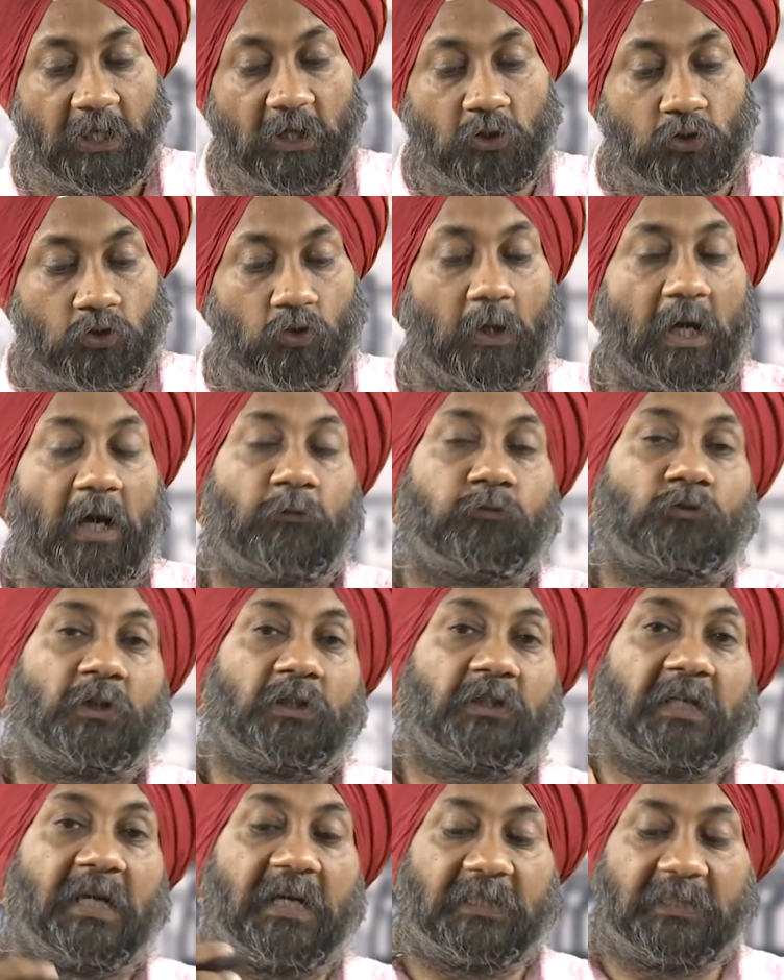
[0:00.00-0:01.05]
So, after
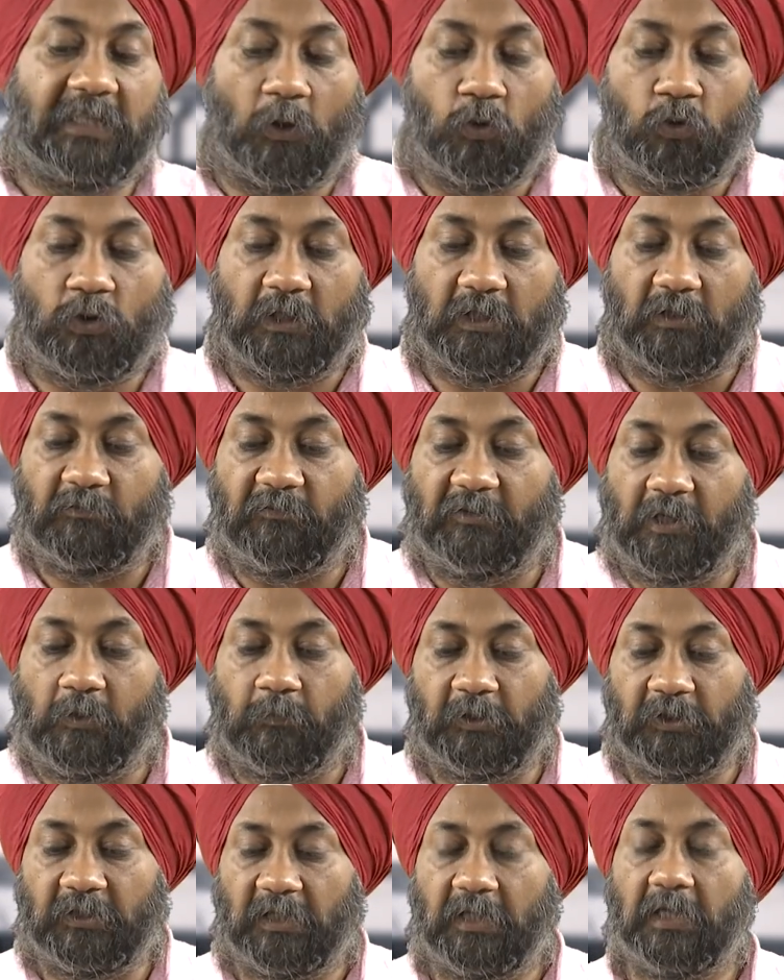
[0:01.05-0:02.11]
that the outcome will
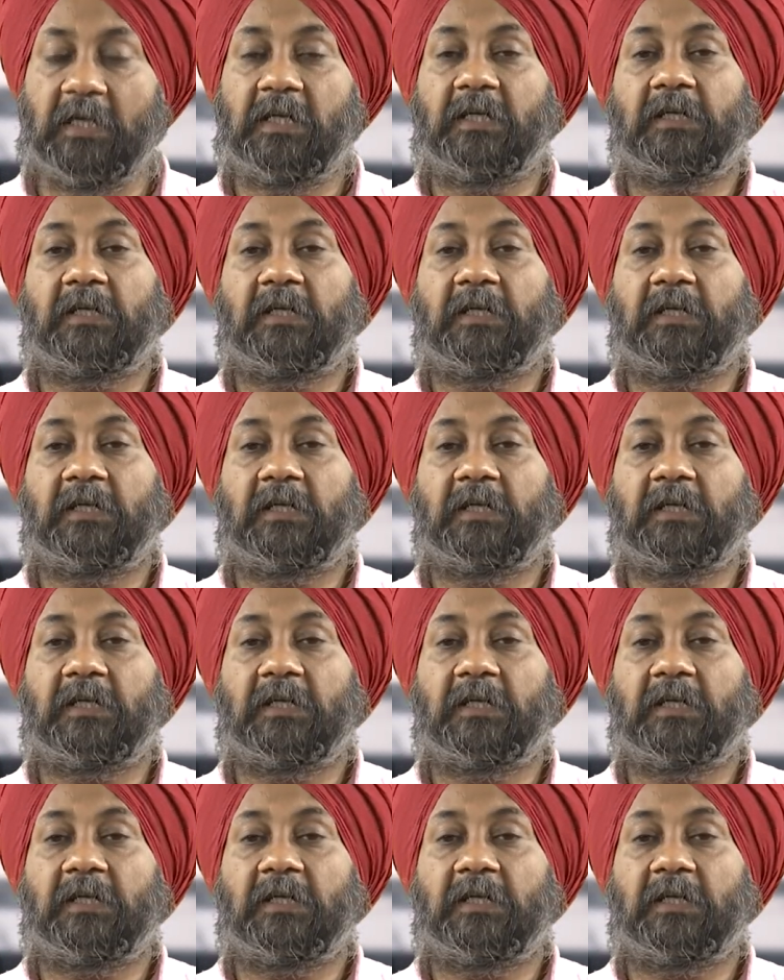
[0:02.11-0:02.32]
be the